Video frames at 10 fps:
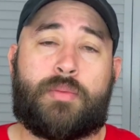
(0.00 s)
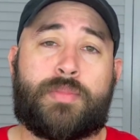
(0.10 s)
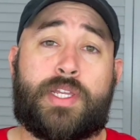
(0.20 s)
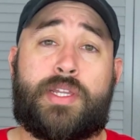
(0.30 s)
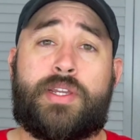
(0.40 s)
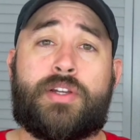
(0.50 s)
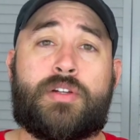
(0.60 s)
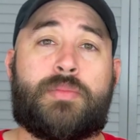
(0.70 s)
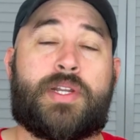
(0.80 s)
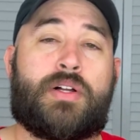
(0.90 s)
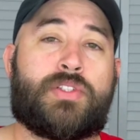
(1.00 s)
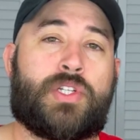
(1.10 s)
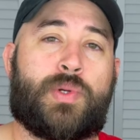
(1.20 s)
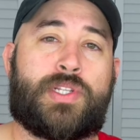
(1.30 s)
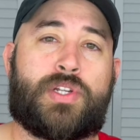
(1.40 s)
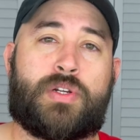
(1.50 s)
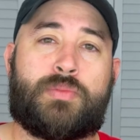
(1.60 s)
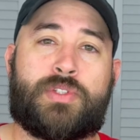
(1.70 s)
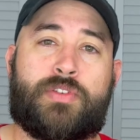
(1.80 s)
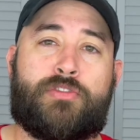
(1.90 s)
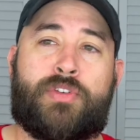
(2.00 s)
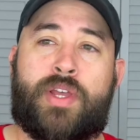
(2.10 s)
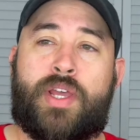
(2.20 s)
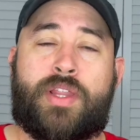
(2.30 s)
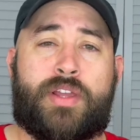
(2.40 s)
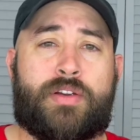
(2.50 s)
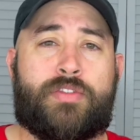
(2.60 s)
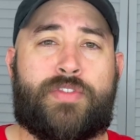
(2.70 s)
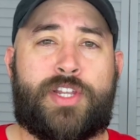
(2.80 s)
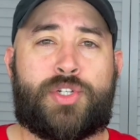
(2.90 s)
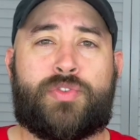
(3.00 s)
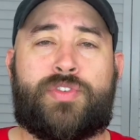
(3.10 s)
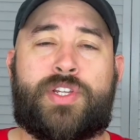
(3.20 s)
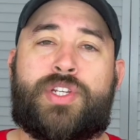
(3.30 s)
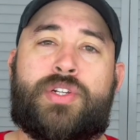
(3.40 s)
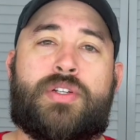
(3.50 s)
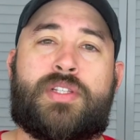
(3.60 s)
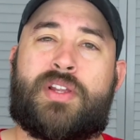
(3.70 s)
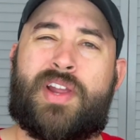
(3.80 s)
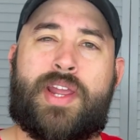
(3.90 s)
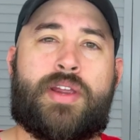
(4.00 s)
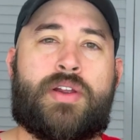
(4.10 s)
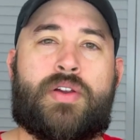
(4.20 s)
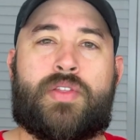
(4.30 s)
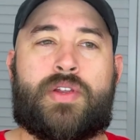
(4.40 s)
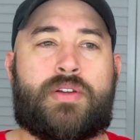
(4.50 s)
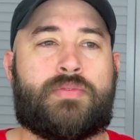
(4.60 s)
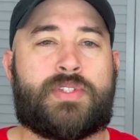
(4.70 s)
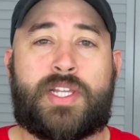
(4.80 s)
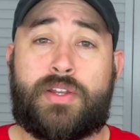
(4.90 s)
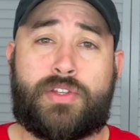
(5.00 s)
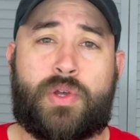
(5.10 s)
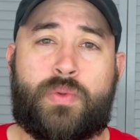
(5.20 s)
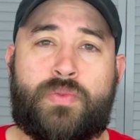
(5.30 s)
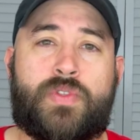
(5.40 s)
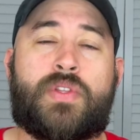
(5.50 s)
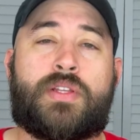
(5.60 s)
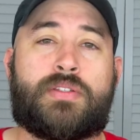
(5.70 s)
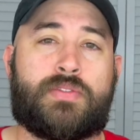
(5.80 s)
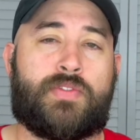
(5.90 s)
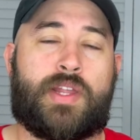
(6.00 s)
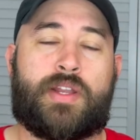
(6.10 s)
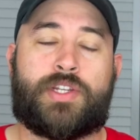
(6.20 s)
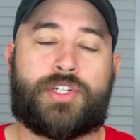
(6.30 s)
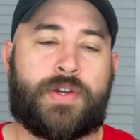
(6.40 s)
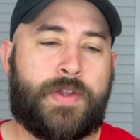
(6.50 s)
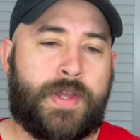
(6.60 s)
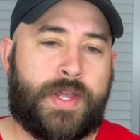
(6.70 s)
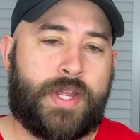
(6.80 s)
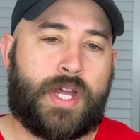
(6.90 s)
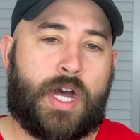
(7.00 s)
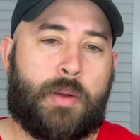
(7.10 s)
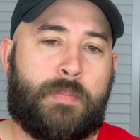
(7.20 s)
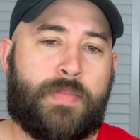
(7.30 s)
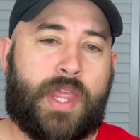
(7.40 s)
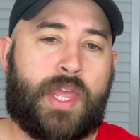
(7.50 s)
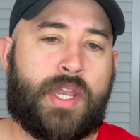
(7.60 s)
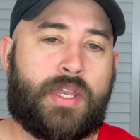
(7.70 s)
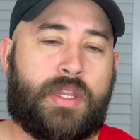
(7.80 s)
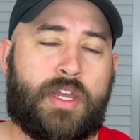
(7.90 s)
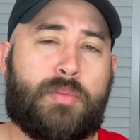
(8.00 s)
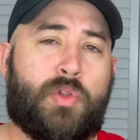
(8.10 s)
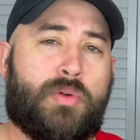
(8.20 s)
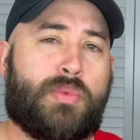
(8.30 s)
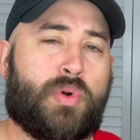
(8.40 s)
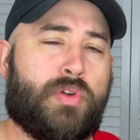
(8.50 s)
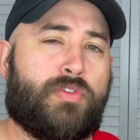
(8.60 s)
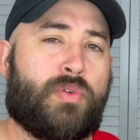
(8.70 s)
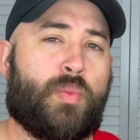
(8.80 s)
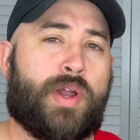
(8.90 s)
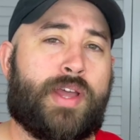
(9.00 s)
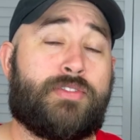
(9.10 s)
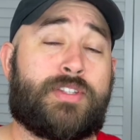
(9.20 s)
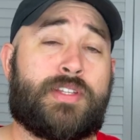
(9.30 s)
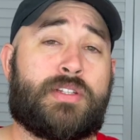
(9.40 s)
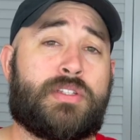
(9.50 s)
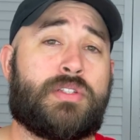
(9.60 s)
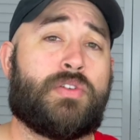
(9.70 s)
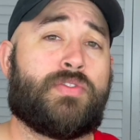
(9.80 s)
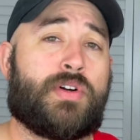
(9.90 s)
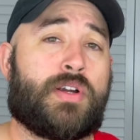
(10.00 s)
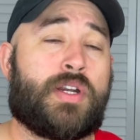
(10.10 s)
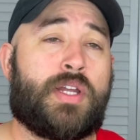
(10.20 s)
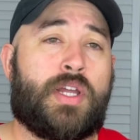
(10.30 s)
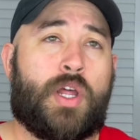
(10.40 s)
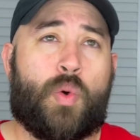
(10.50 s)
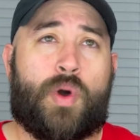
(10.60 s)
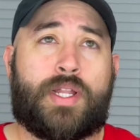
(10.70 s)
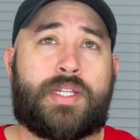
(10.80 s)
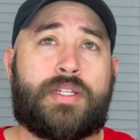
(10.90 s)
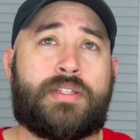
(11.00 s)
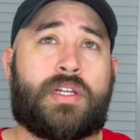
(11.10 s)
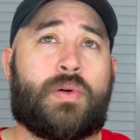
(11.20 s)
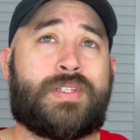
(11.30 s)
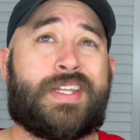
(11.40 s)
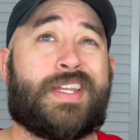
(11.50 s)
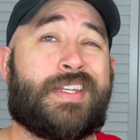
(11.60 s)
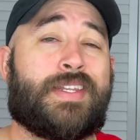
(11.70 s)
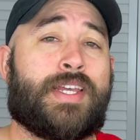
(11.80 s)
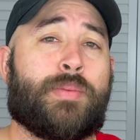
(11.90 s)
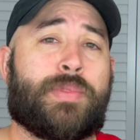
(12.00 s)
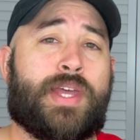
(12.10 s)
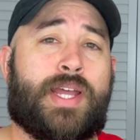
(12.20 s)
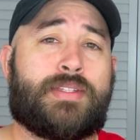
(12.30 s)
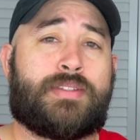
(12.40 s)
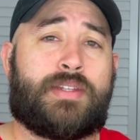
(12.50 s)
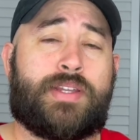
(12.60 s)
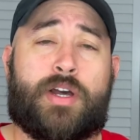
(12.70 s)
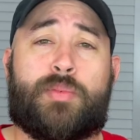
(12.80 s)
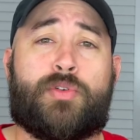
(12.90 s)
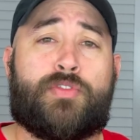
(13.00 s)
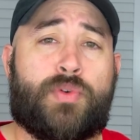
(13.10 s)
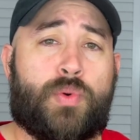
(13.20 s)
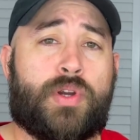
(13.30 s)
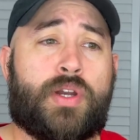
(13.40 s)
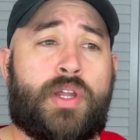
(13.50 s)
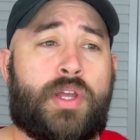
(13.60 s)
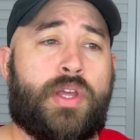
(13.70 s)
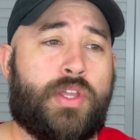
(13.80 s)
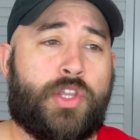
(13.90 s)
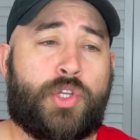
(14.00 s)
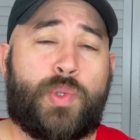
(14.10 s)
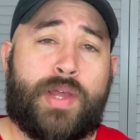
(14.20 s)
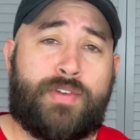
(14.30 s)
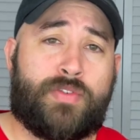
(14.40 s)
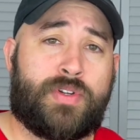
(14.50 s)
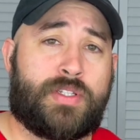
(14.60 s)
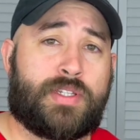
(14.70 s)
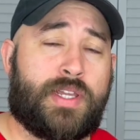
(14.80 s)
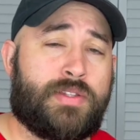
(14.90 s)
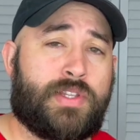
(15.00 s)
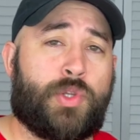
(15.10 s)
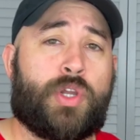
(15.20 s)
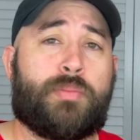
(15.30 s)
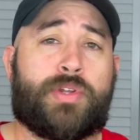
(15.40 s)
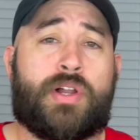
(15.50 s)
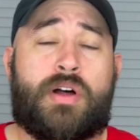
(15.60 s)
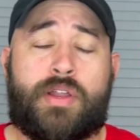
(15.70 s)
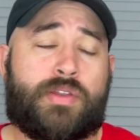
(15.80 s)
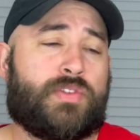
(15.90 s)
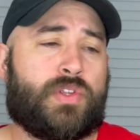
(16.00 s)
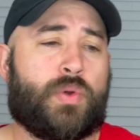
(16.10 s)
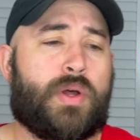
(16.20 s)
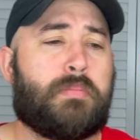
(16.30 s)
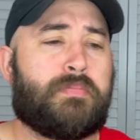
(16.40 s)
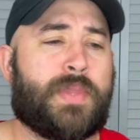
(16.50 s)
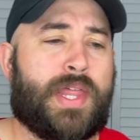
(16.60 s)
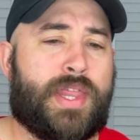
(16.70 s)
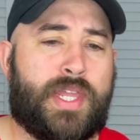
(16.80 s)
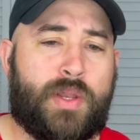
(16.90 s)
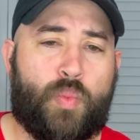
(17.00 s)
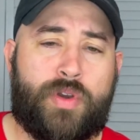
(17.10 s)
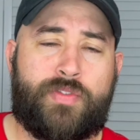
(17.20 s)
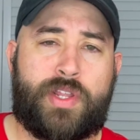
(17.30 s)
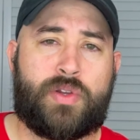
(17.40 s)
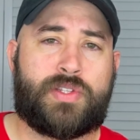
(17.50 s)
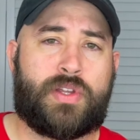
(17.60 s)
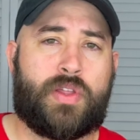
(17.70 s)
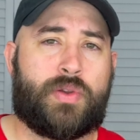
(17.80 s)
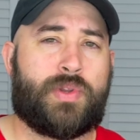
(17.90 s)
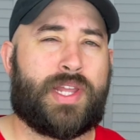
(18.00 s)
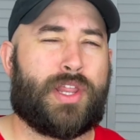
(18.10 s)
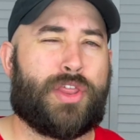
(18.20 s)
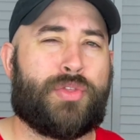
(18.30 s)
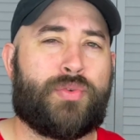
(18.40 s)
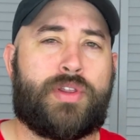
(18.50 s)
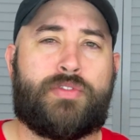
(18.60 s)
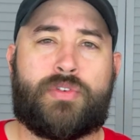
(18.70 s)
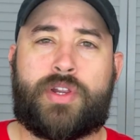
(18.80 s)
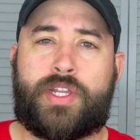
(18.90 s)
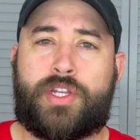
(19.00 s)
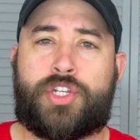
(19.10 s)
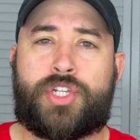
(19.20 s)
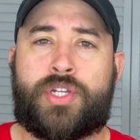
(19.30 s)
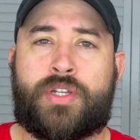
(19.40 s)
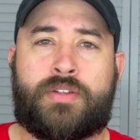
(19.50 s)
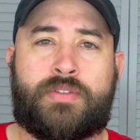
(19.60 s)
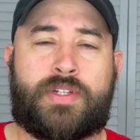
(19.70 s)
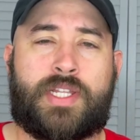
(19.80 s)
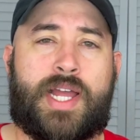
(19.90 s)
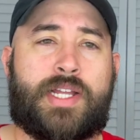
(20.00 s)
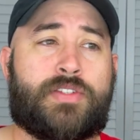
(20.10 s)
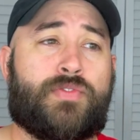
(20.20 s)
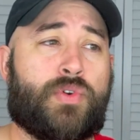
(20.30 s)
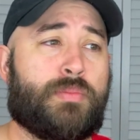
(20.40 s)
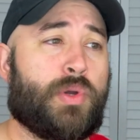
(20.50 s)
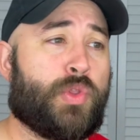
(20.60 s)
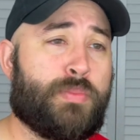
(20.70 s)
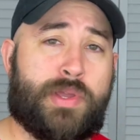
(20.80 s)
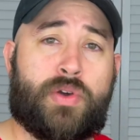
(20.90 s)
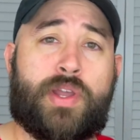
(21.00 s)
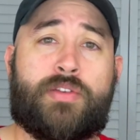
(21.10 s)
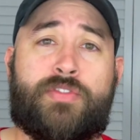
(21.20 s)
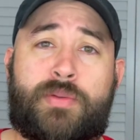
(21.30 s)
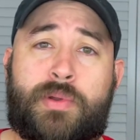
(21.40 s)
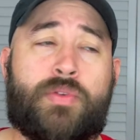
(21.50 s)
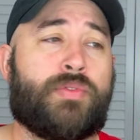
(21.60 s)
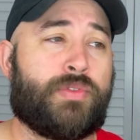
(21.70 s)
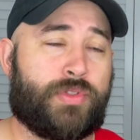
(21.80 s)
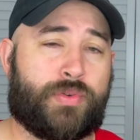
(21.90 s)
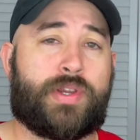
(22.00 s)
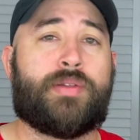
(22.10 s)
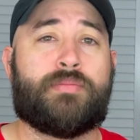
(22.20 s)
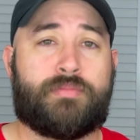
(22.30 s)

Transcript: gear, but also in terms of their facial features, their hair, their skin tones, things of that nature. And Diablo Immortal, from what I've seen so far, while it doesn't go as in-depth as Diablo 4, you do have different skins that you can put on. So I think in one video I saw there were like 3 for each class for both male and female. 3